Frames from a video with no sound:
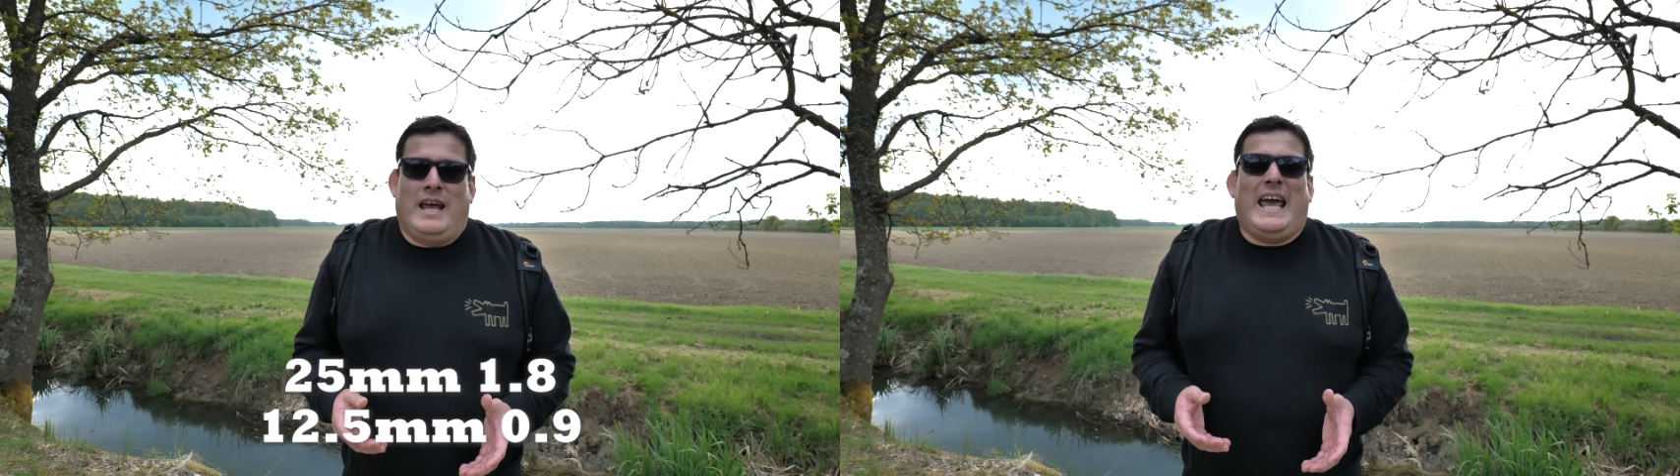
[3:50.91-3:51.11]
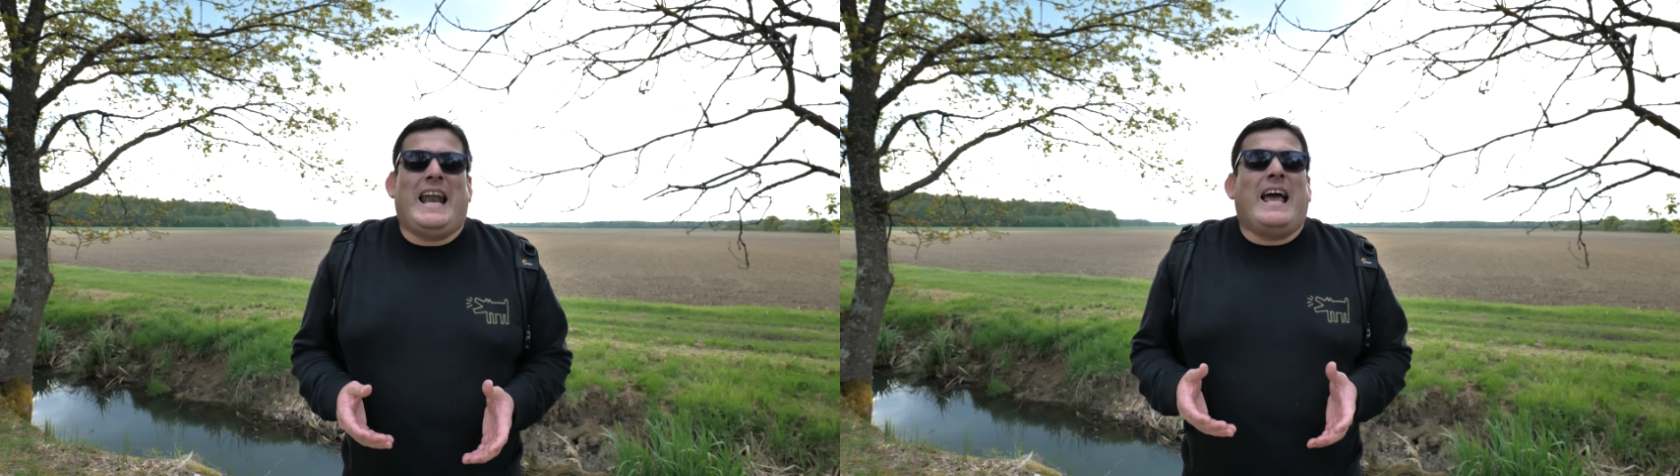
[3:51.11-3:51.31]

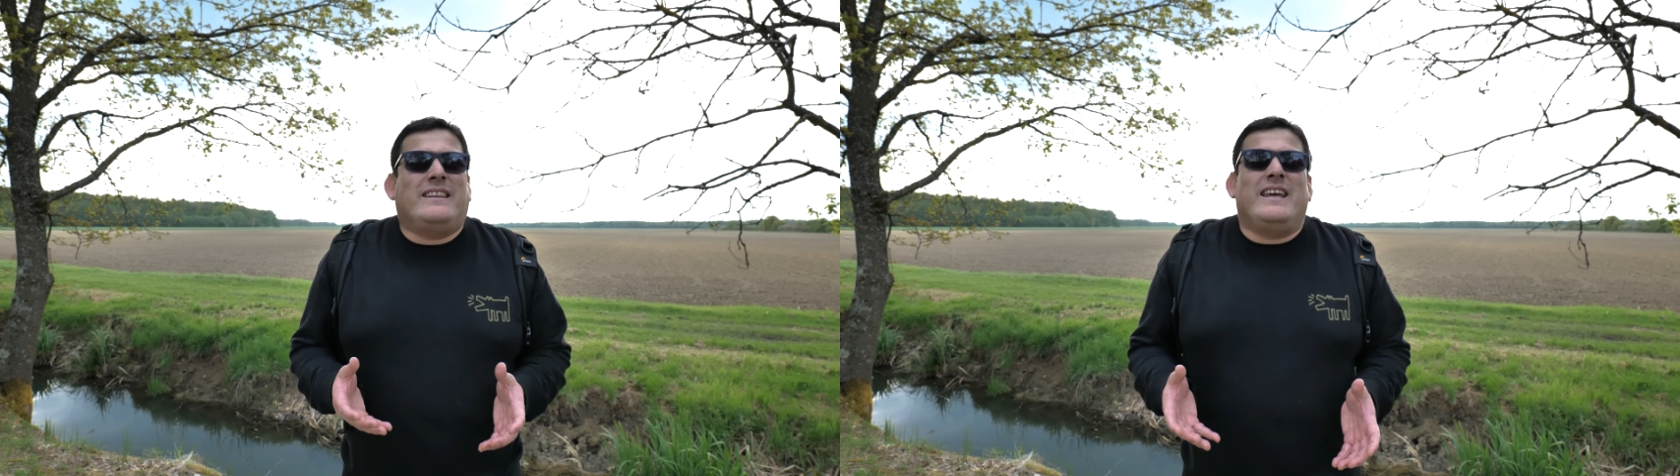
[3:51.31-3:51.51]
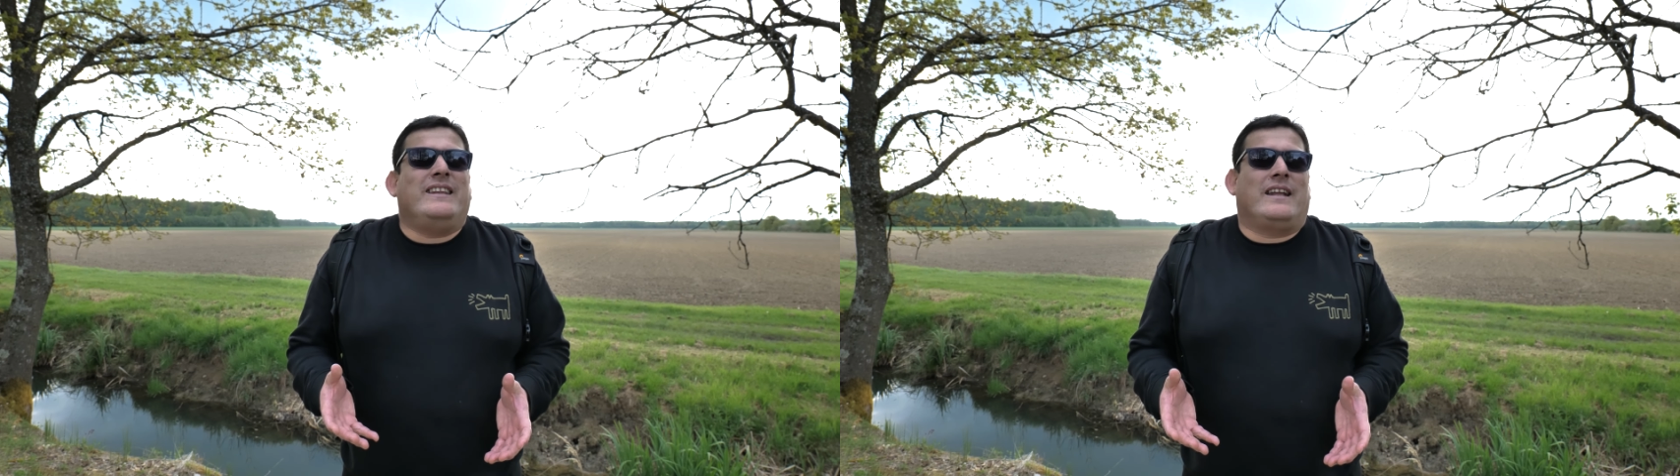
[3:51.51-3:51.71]
and I
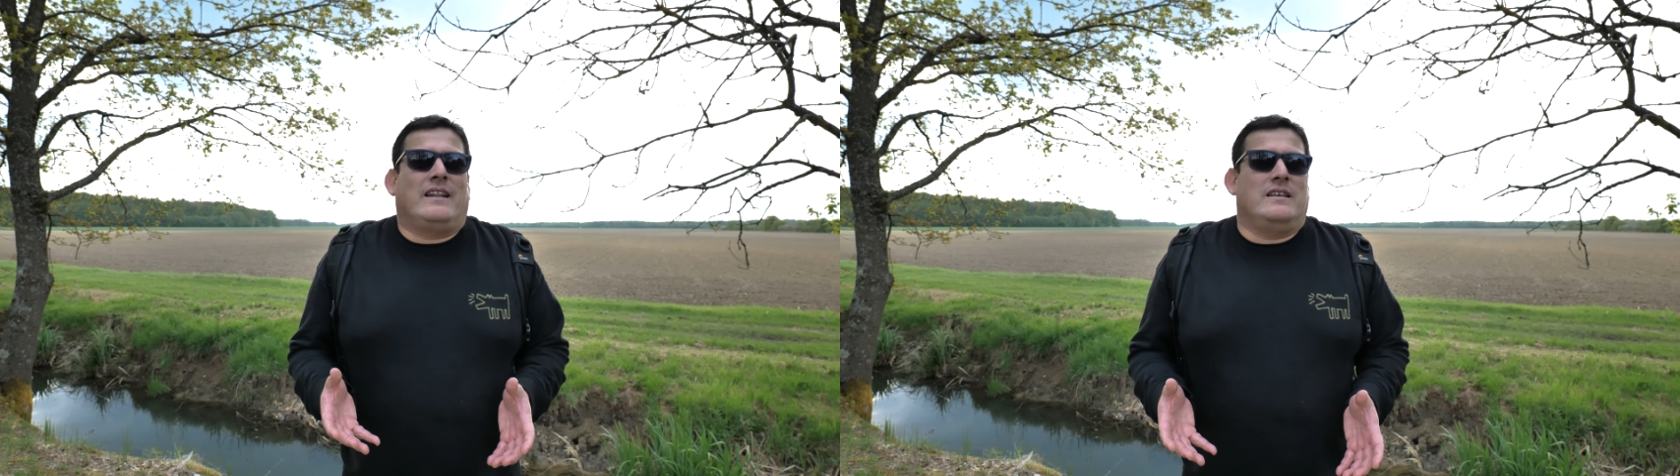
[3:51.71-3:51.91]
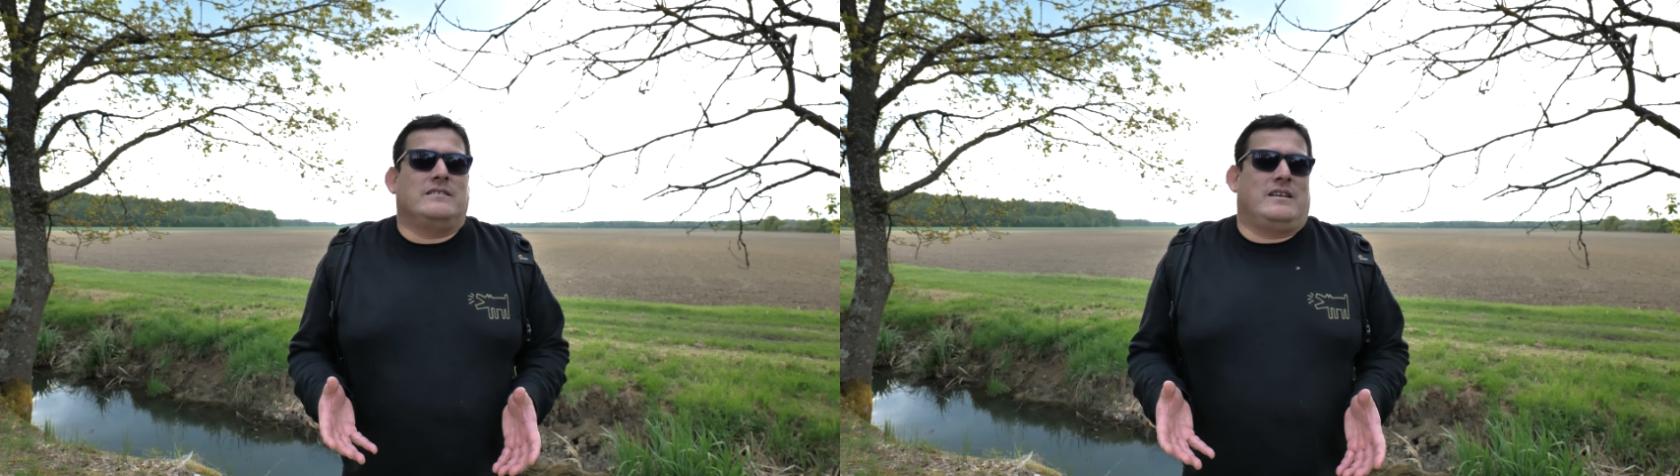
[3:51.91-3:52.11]
think that
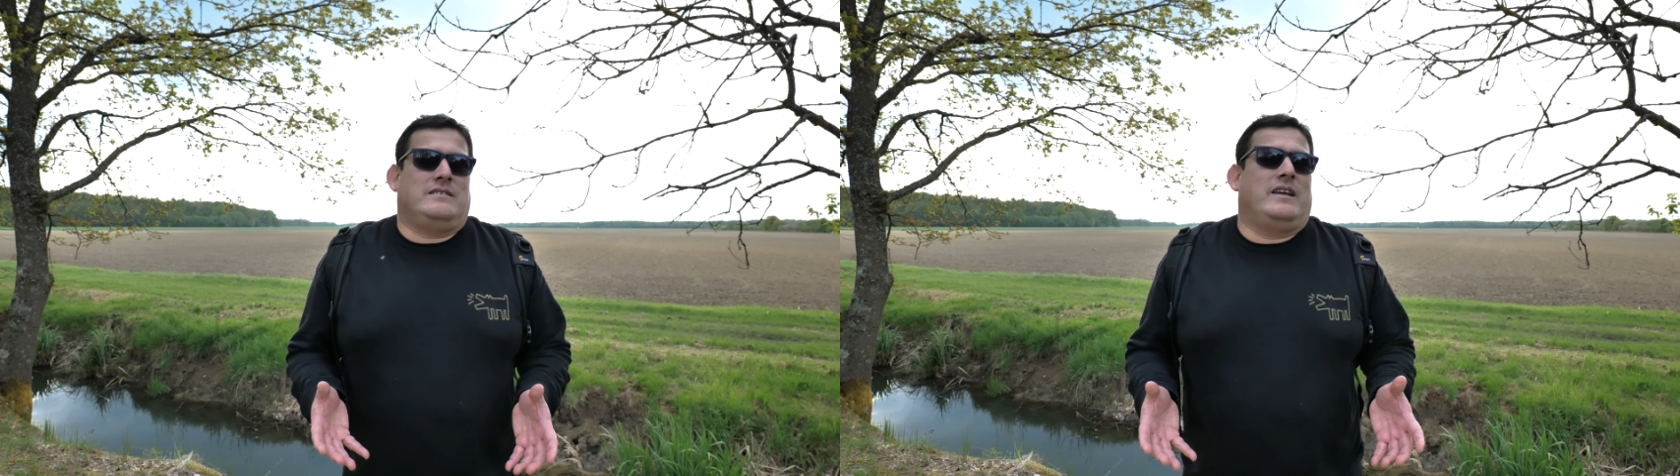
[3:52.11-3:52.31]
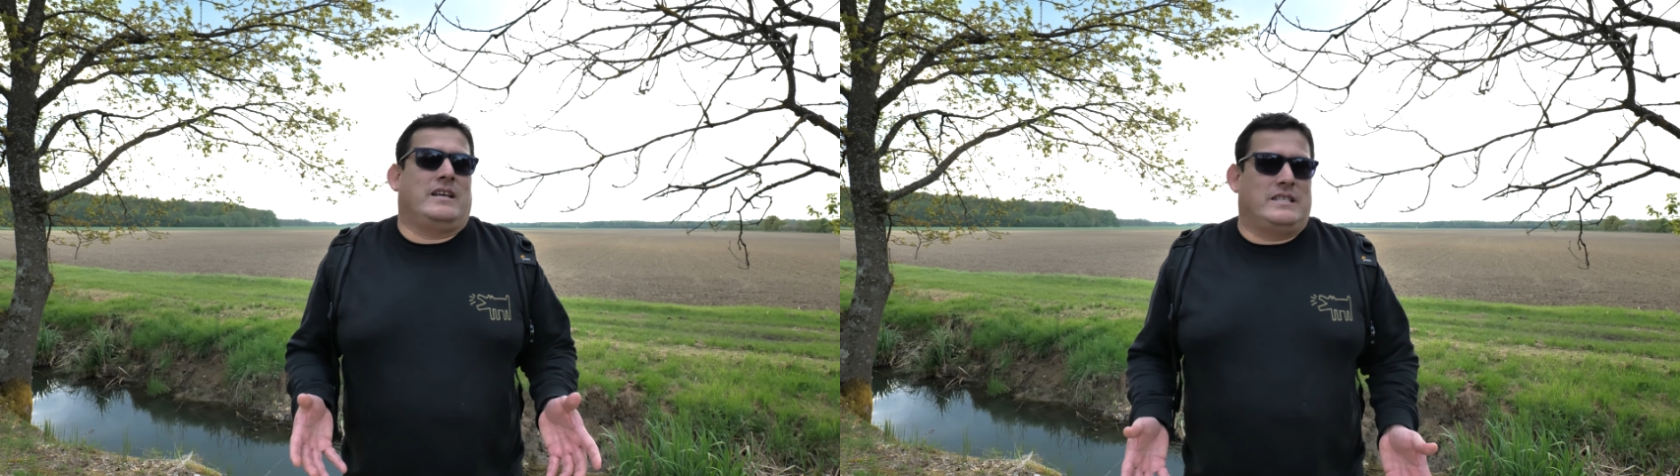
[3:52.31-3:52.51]
lens
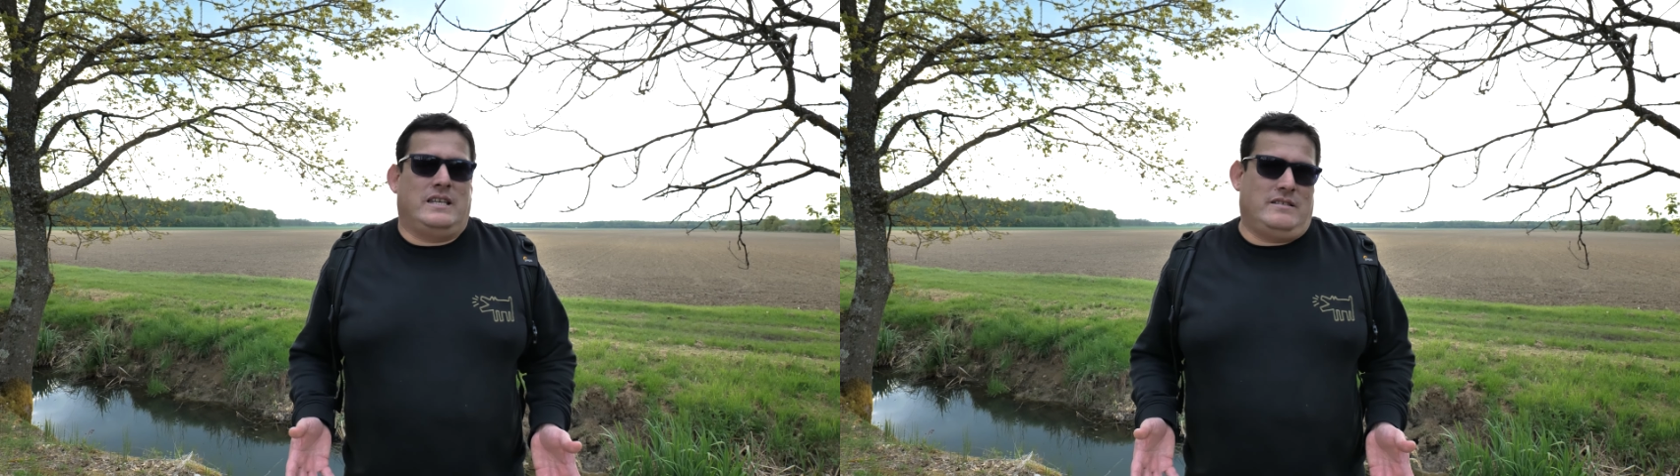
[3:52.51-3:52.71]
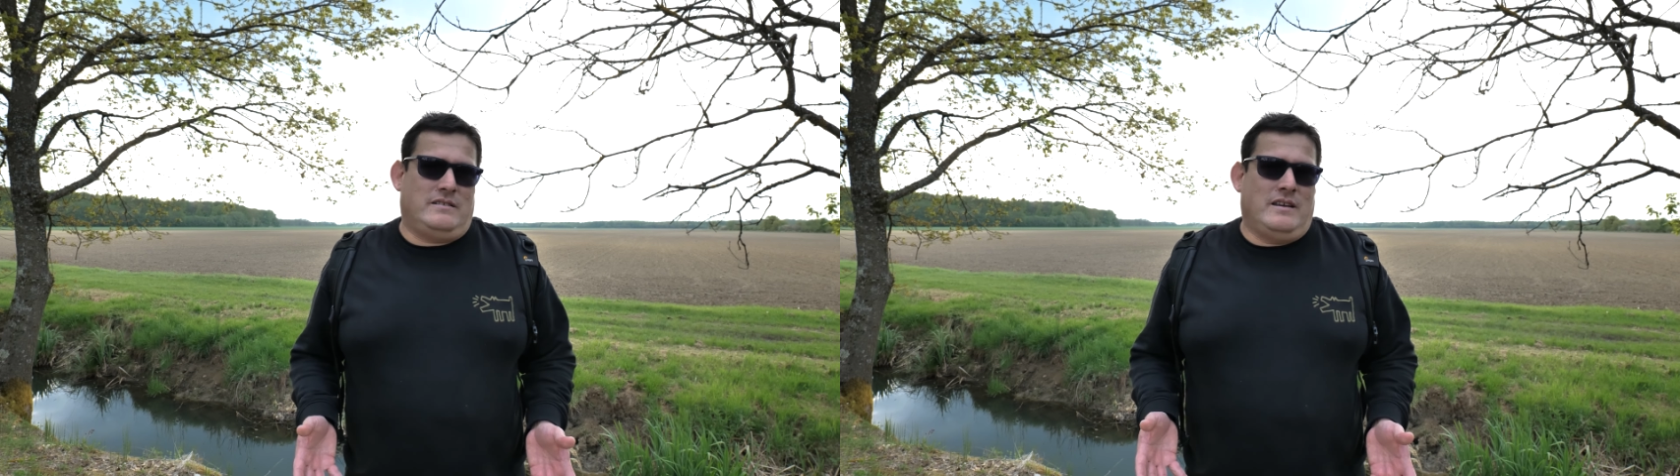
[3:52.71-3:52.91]
doesn't
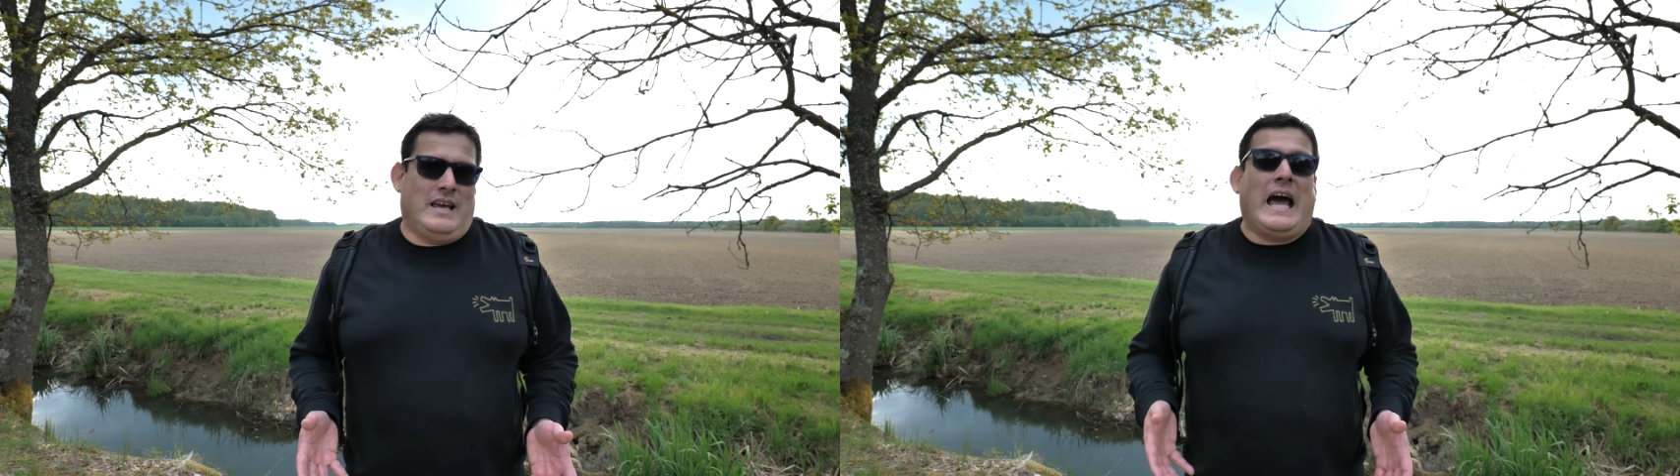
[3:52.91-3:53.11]
exist.